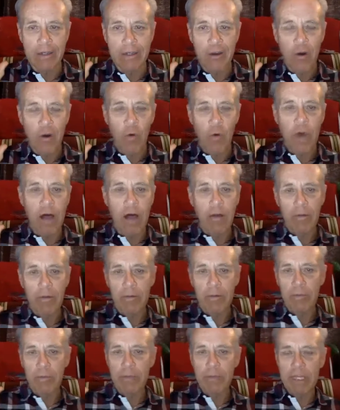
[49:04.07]
Well,
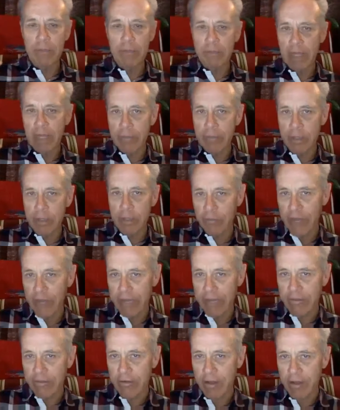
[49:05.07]
BMW
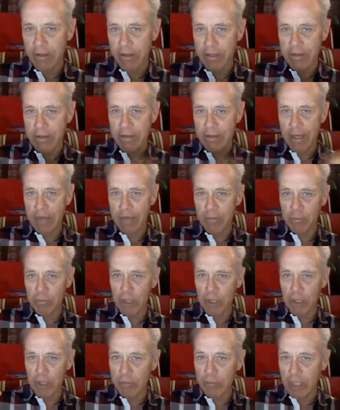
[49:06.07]
vets all these things.
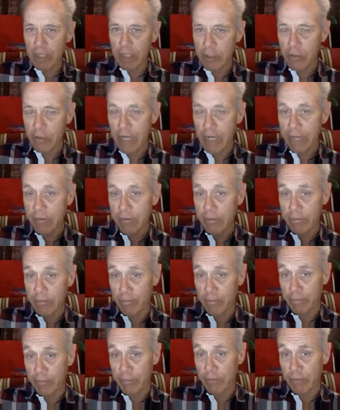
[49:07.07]
BMW got the
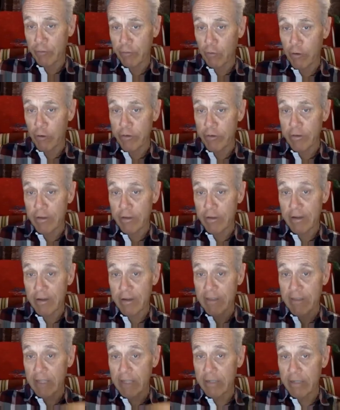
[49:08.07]
floors,
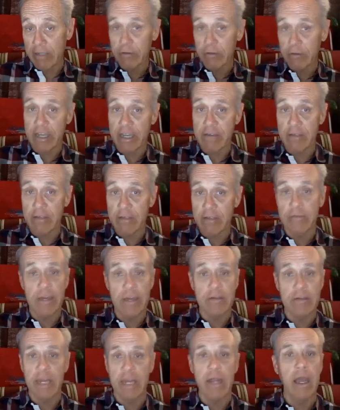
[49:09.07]
and they did their testing, and they
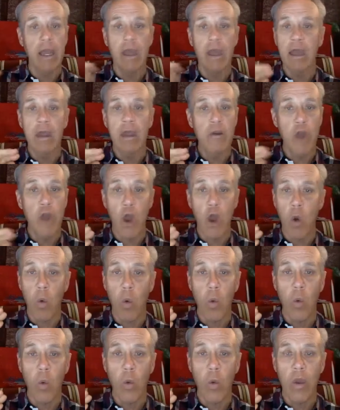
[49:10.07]
said, no,
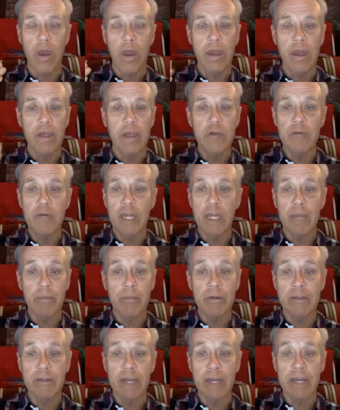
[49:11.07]
we can't
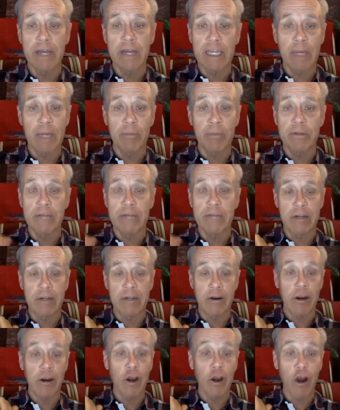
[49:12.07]
put that
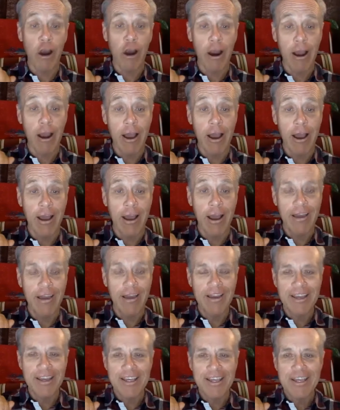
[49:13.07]
in our car.
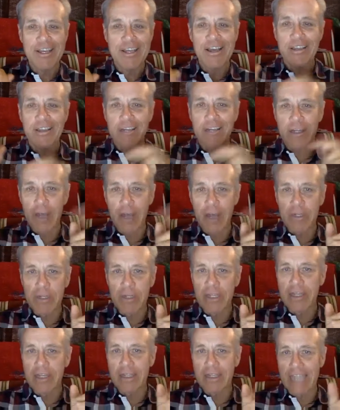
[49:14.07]
The
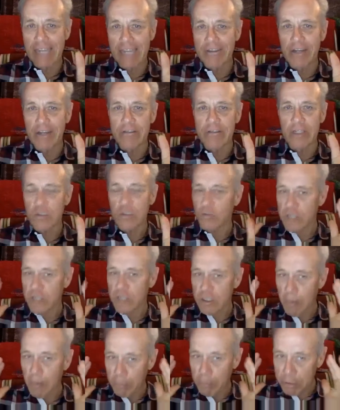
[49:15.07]
company that had done this was
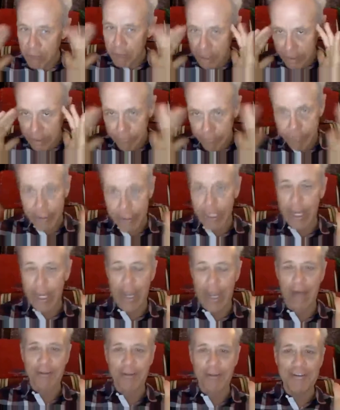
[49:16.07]
completely freaking
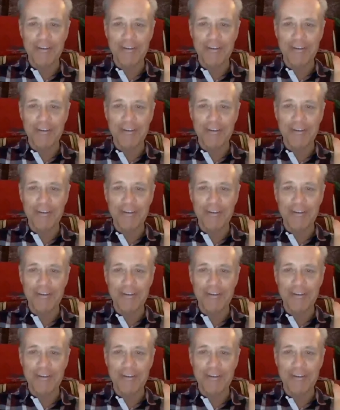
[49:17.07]
out.